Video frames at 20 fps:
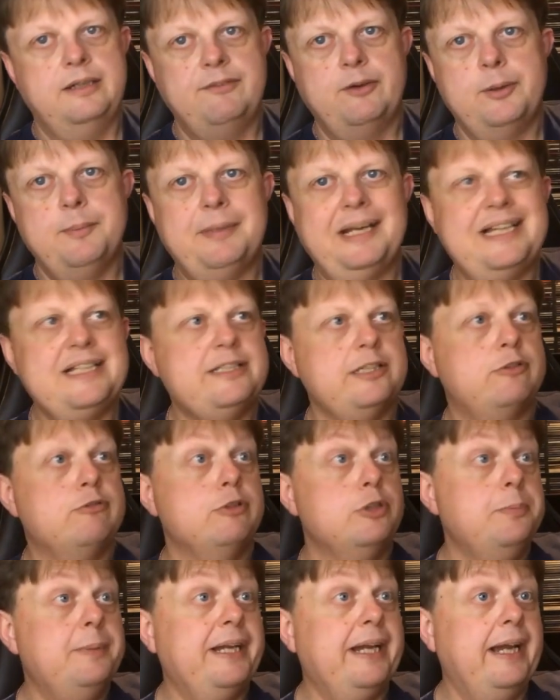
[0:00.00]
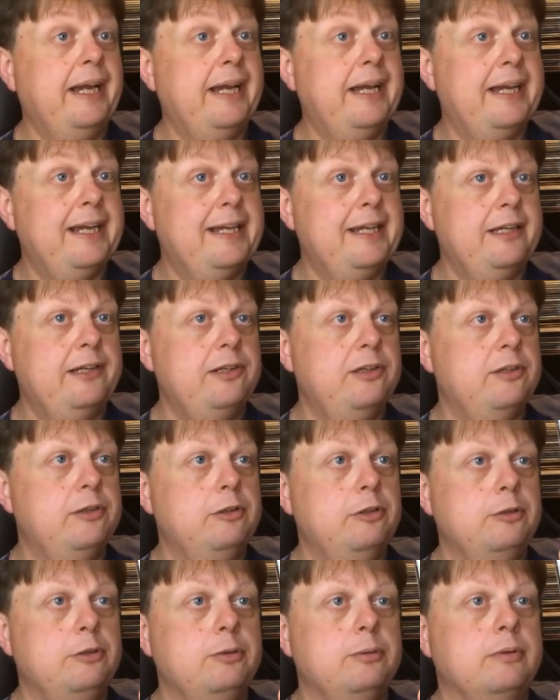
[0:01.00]
Clive Owen plays a croupier
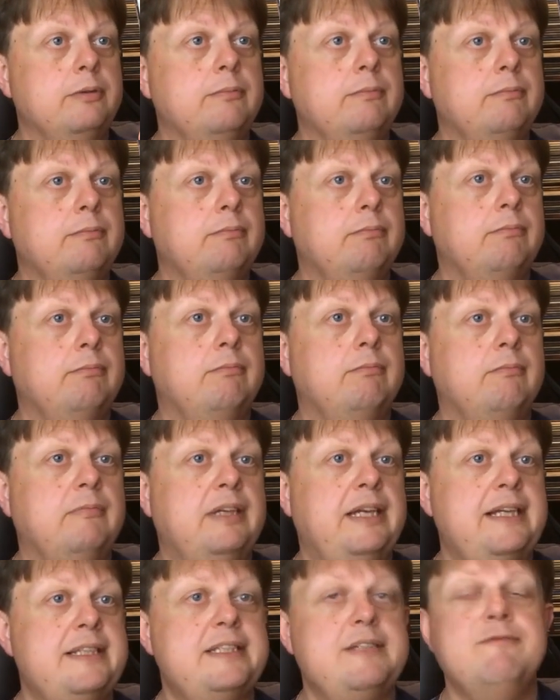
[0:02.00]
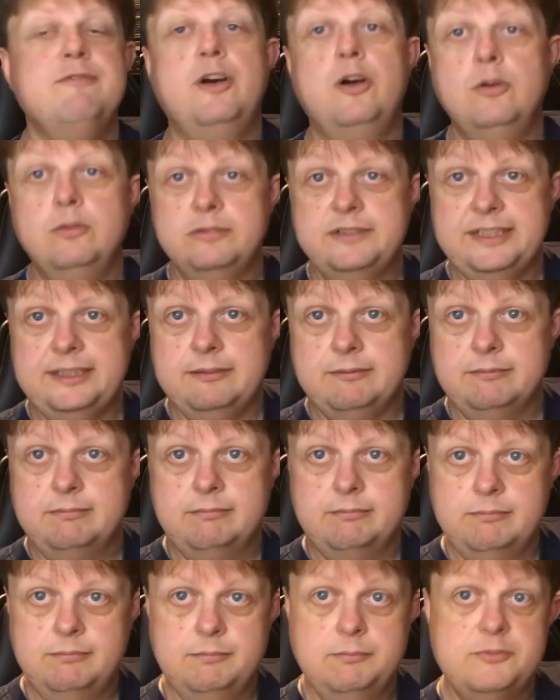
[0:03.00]
who gets involved in
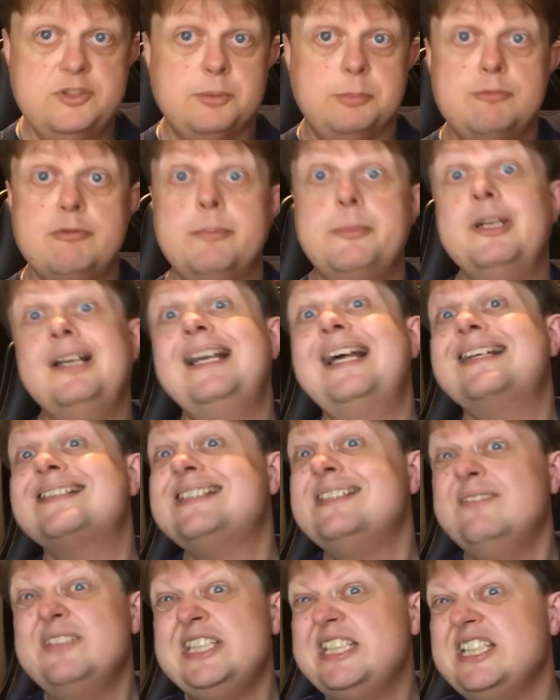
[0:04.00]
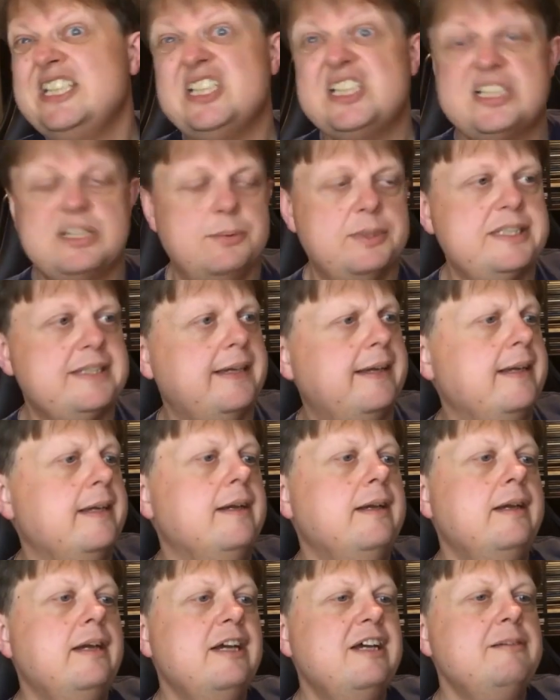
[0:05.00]
some criminal activities, shall we
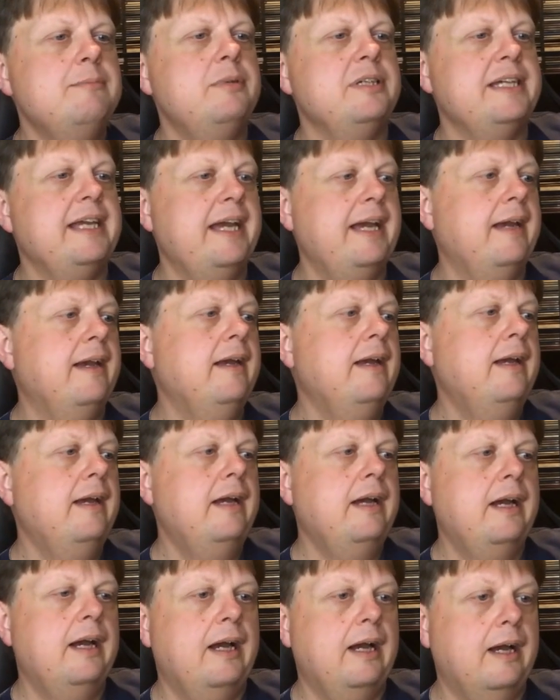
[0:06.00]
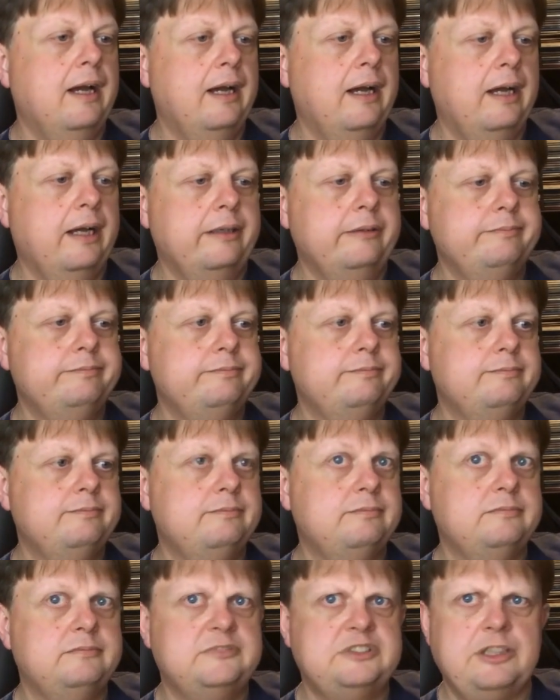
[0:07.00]
say. But yeah,
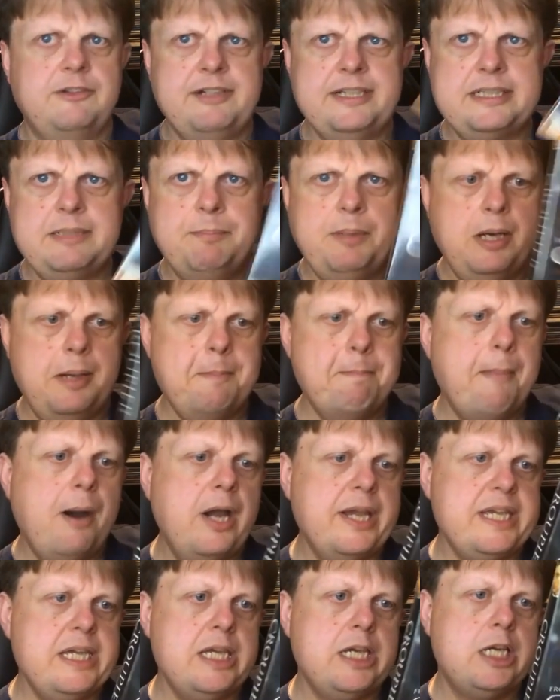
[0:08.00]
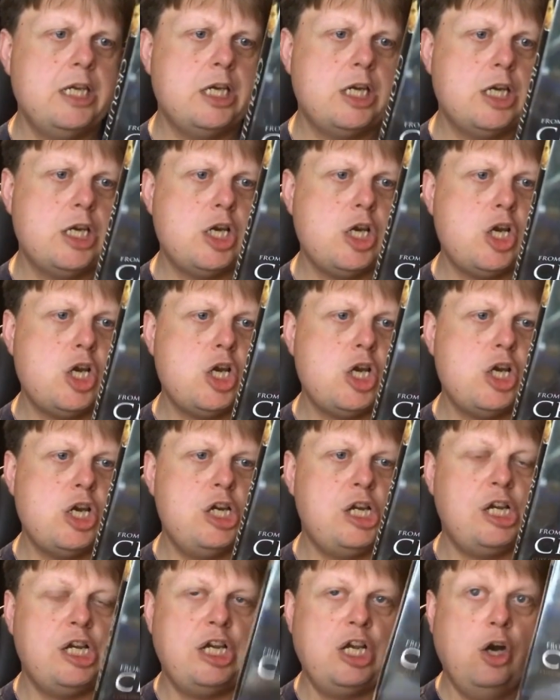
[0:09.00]
directed by Mike
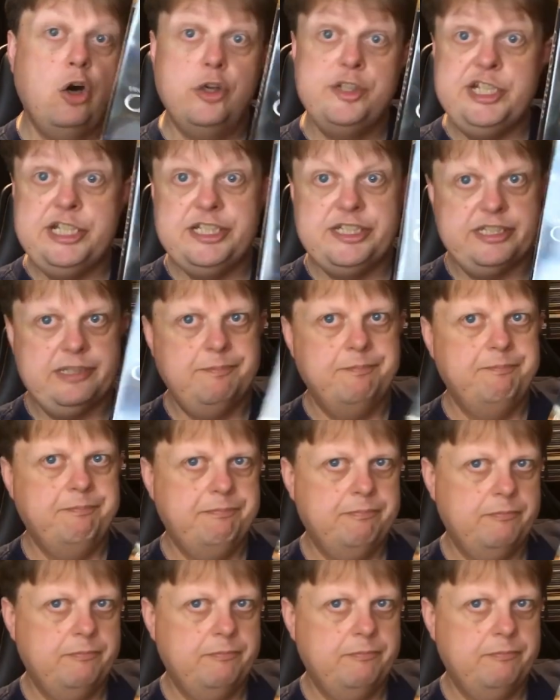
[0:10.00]
Hodges,